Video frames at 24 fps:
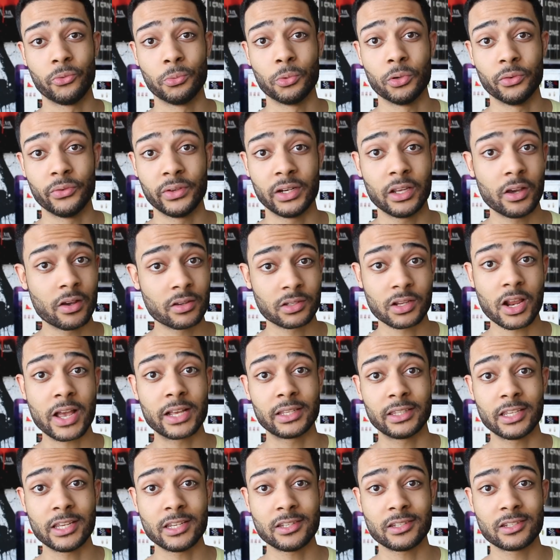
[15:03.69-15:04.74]
for more videos
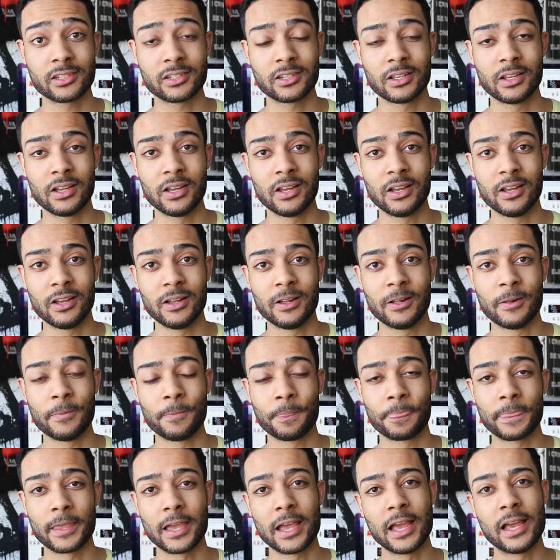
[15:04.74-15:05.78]
like this,
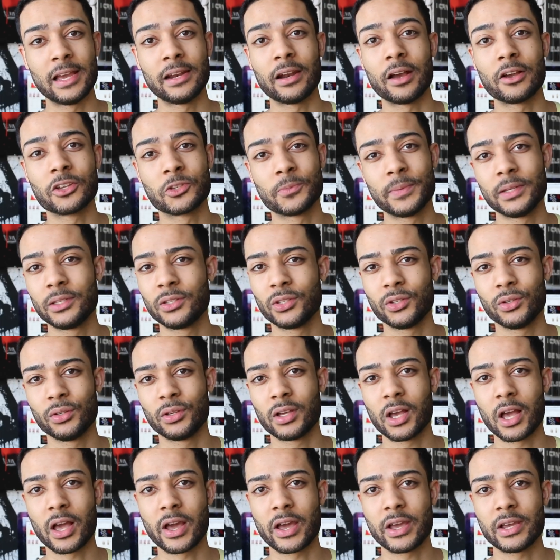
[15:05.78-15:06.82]
and I'll speak to you
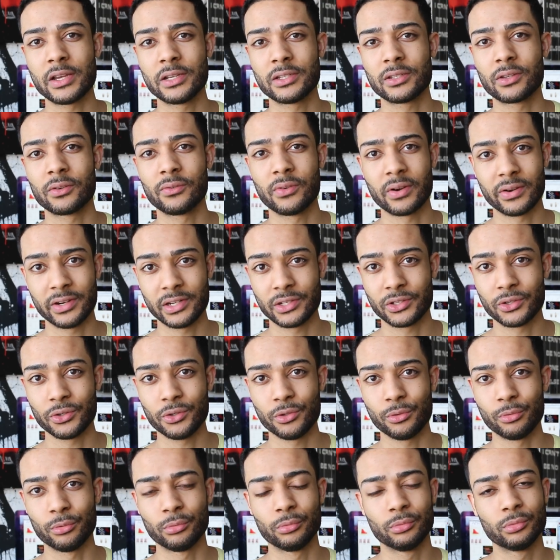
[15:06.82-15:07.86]
guys very
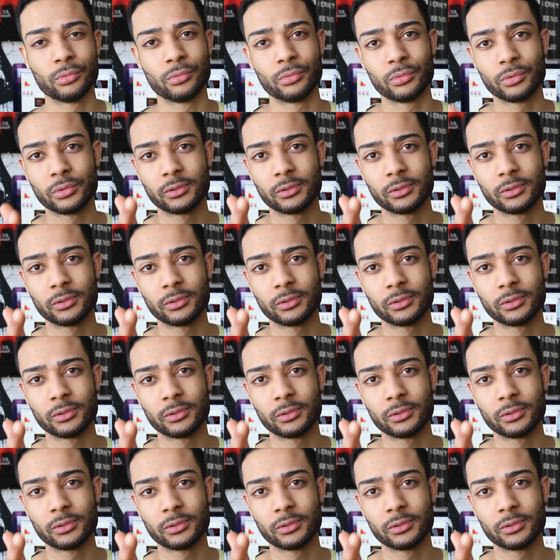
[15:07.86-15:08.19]
soon.